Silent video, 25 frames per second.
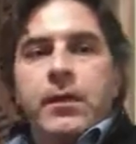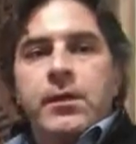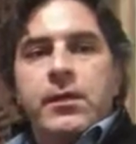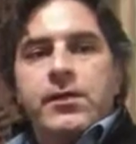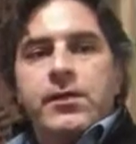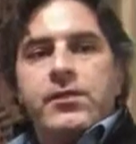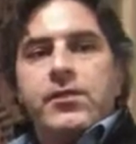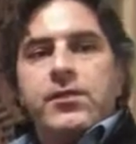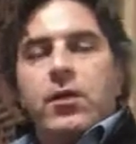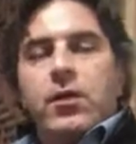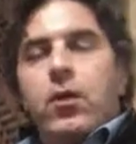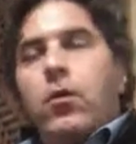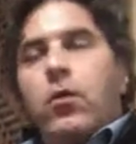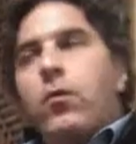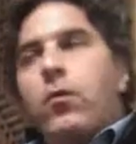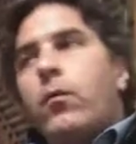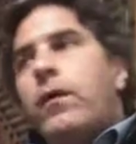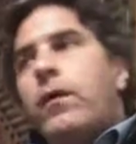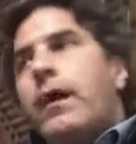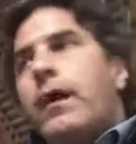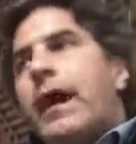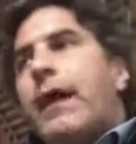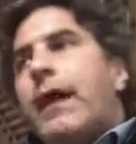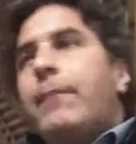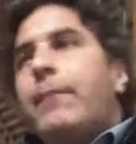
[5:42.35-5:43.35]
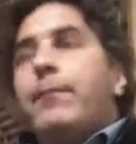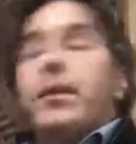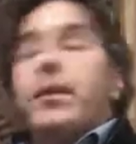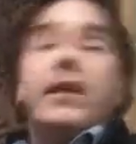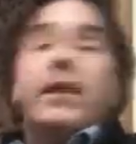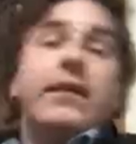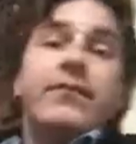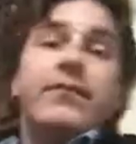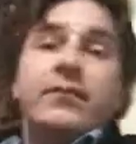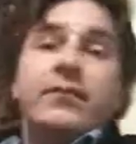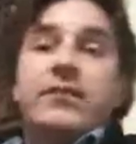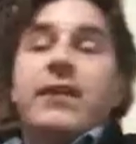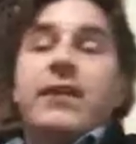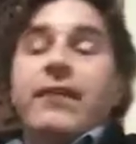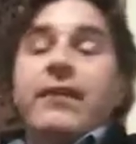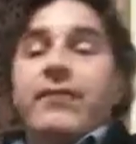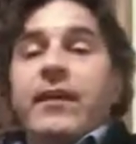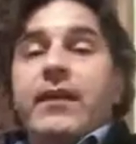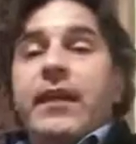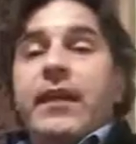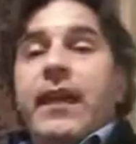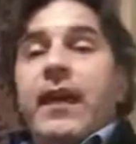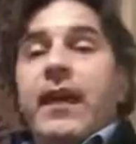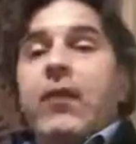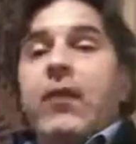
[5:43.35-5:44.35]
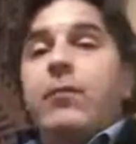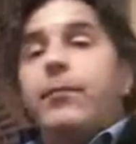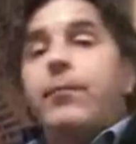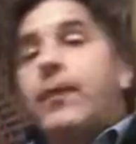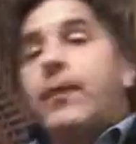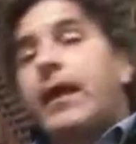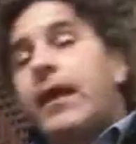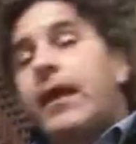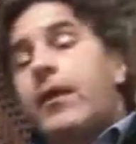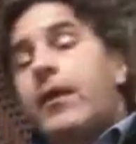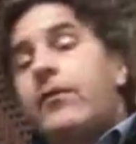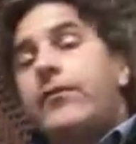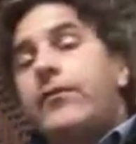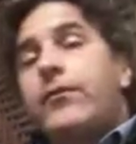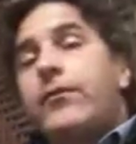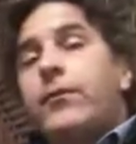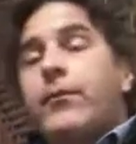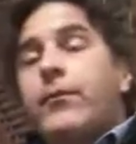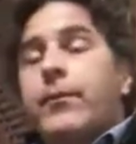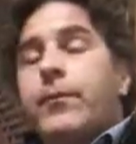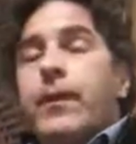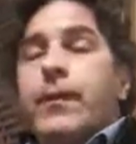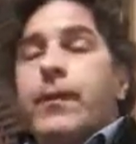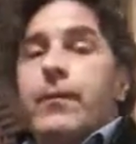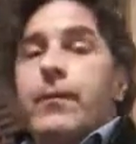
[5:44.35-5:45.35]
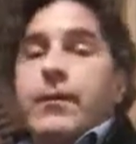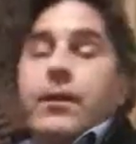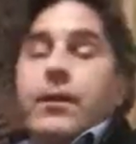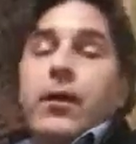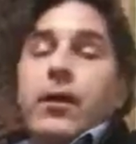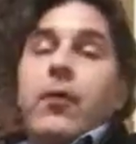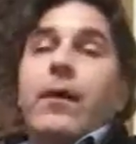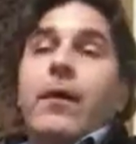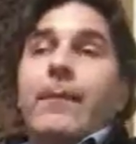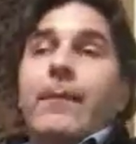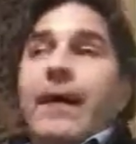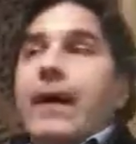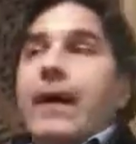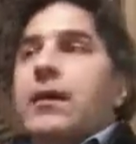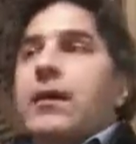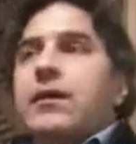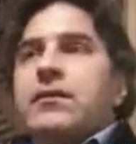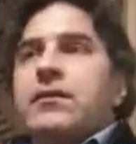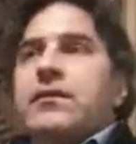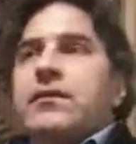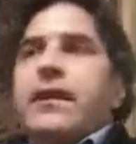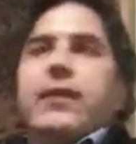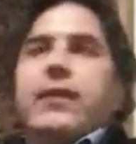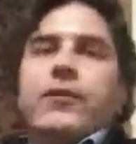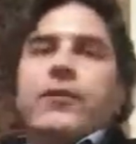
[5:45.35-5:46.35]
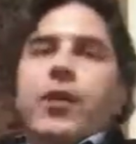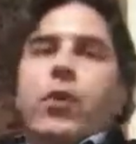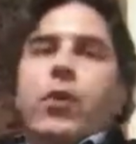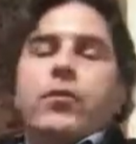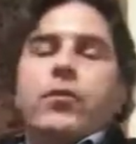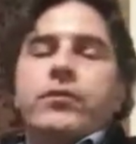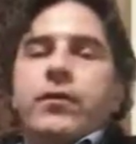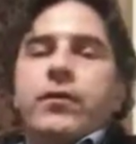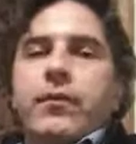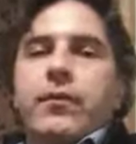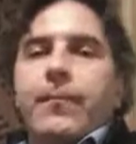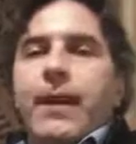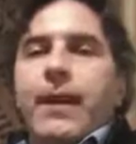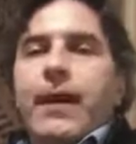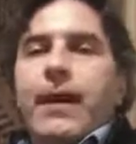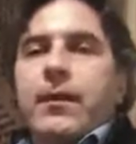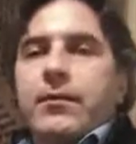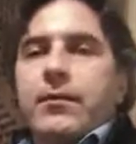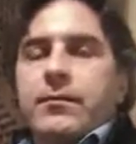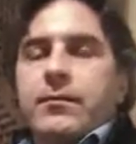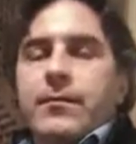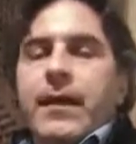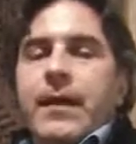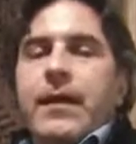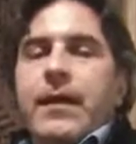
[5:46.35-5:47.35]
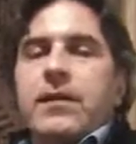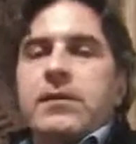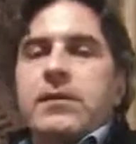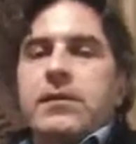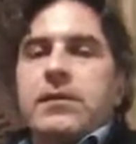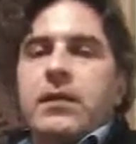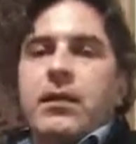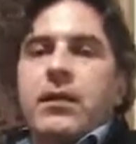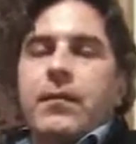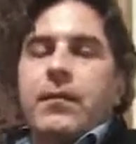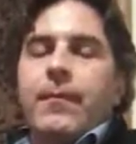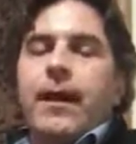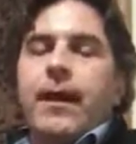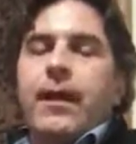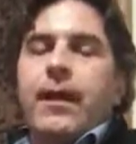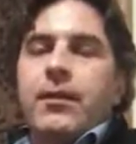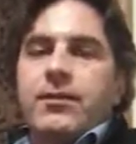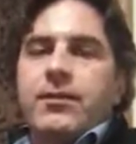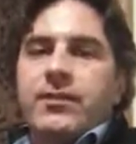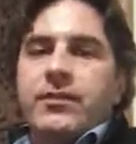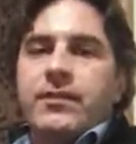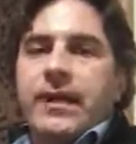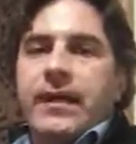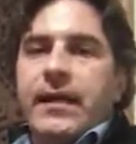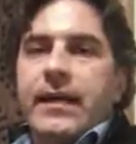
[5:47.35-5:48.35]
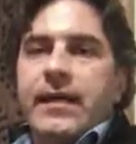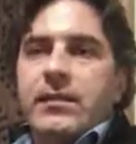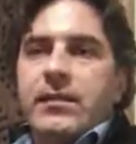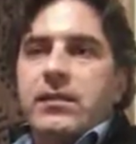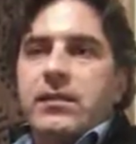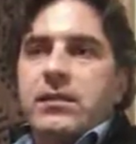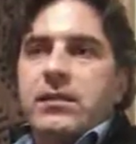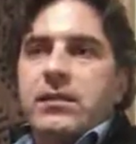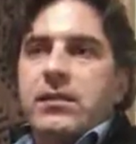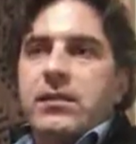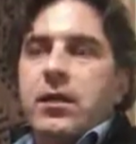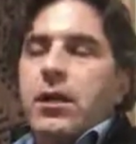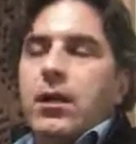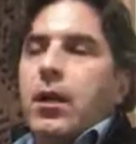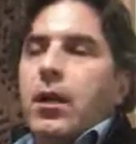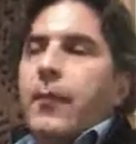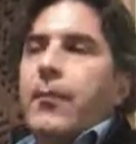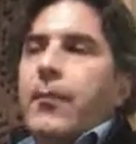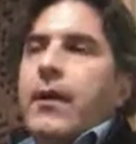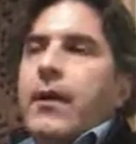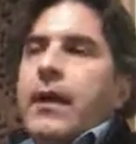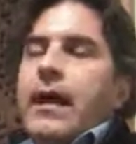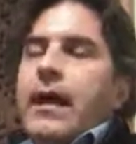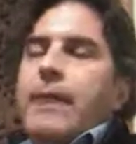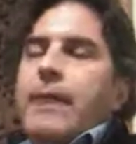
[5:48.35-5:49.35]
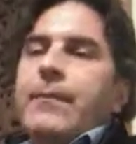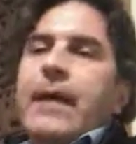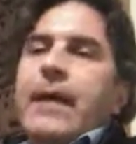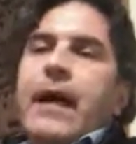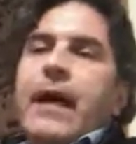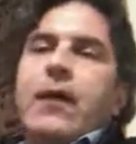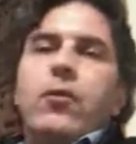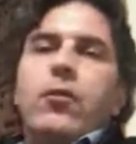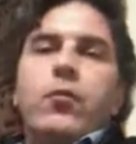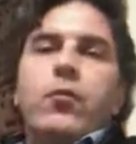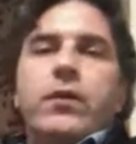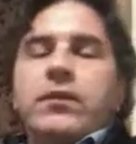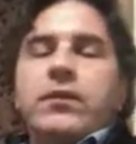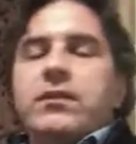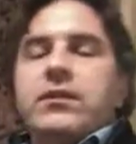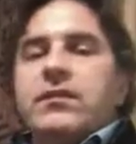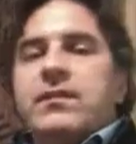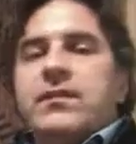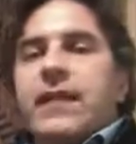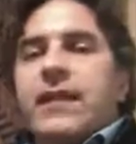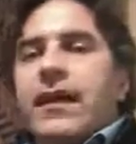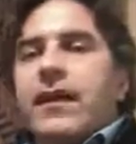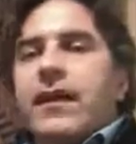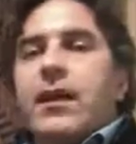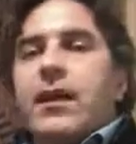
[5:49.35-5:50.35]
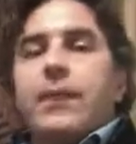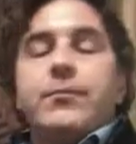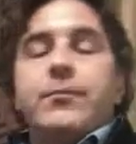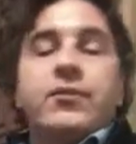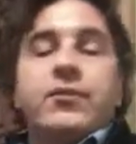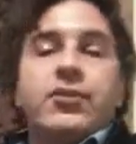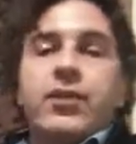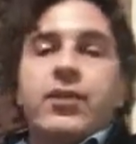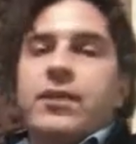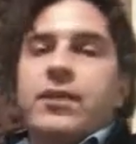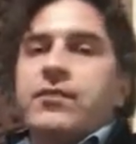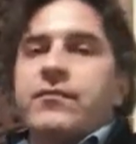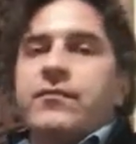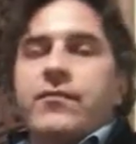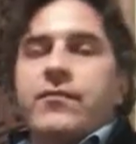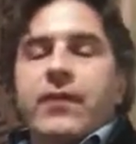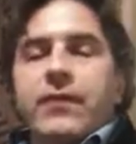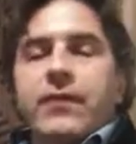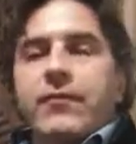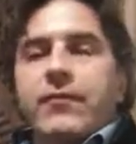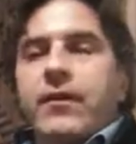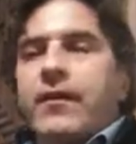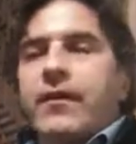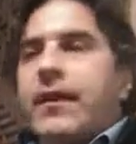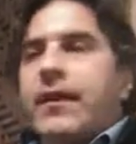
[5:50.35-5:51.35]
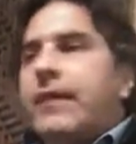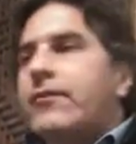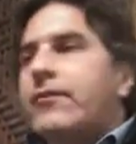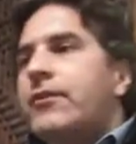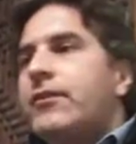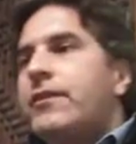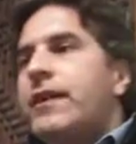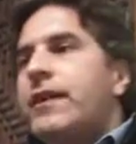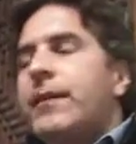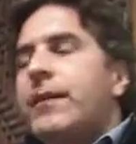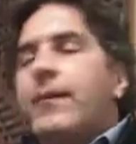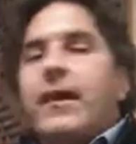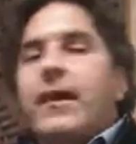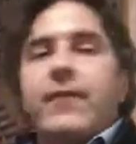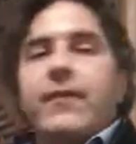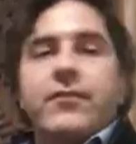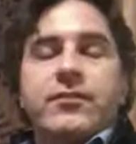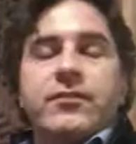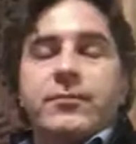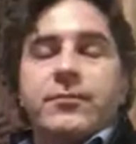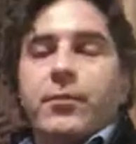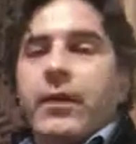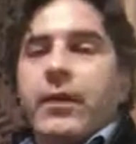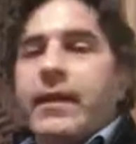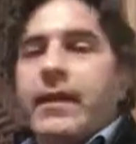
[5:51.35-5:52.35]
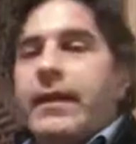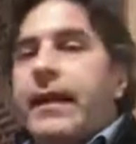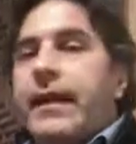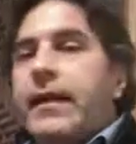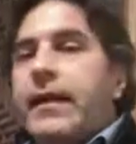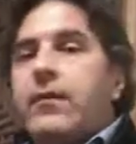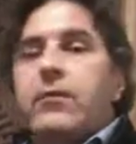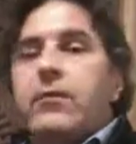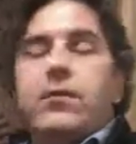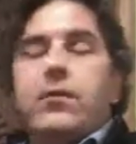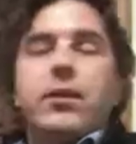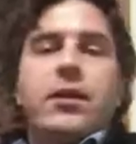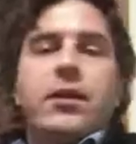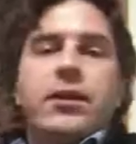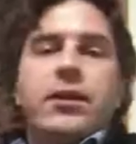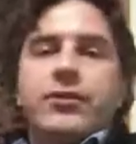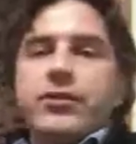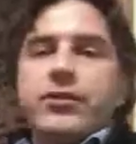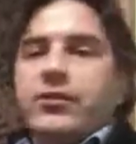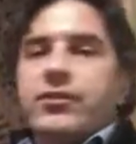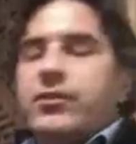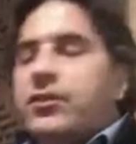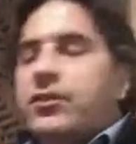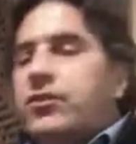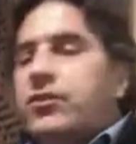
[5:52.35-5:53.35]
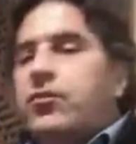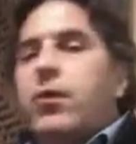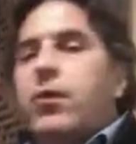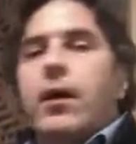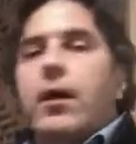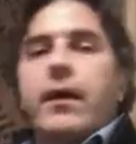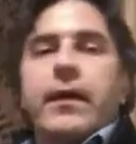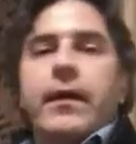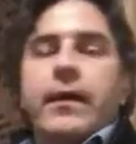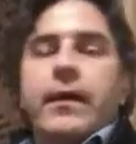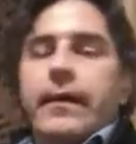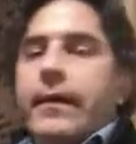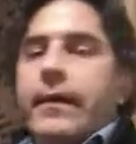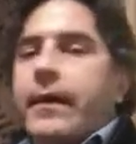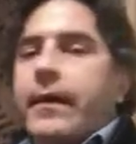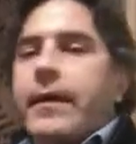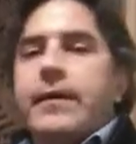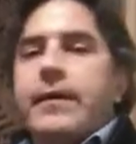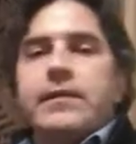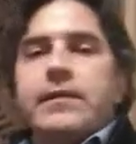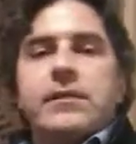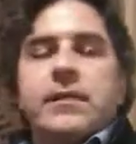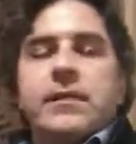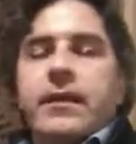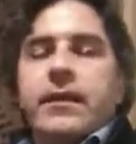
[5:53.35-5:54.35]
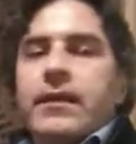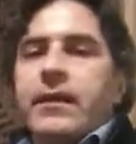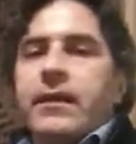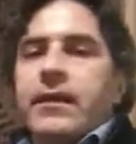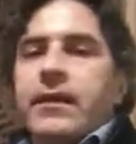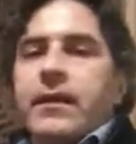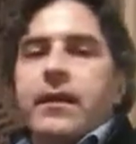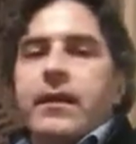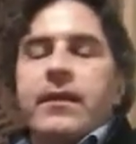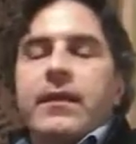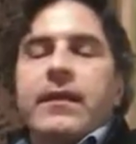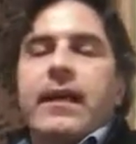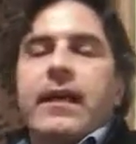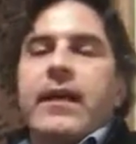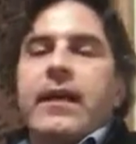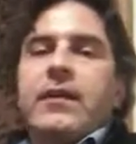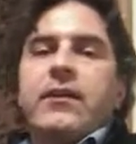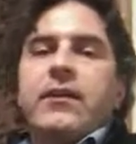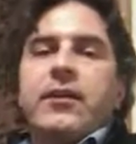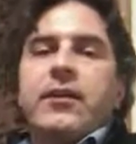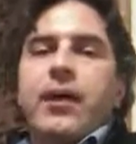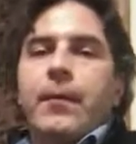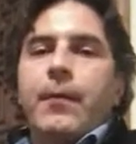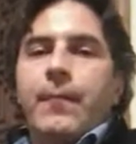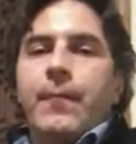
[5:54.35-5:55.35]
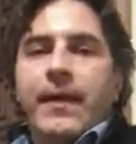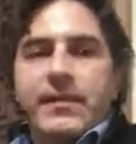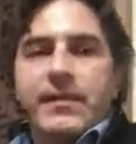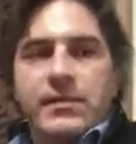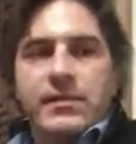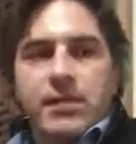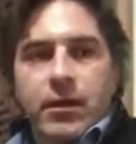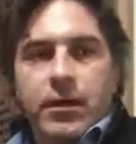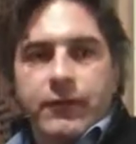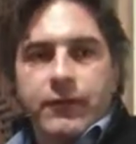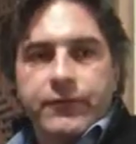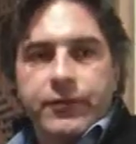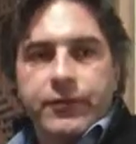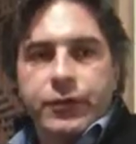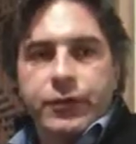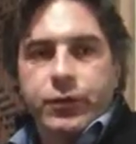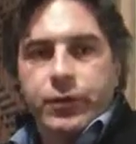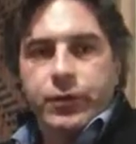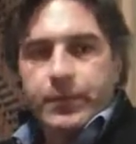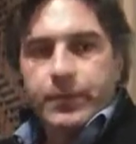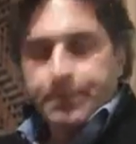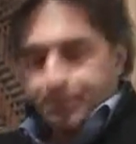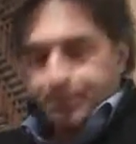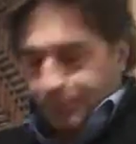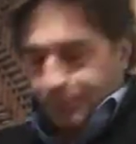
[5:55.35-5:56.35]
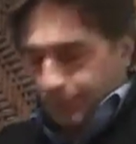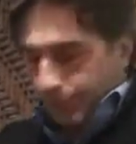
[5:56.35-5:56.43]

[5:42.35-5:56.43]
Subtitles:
So I believe in toughing it out, but I also, I'm not going to say no to the modern medicine and modern sciences, but I'm not going to sign up just for everything. Every time I have a sprained ankle, just to drug it and ice it and kind of numb myself to it.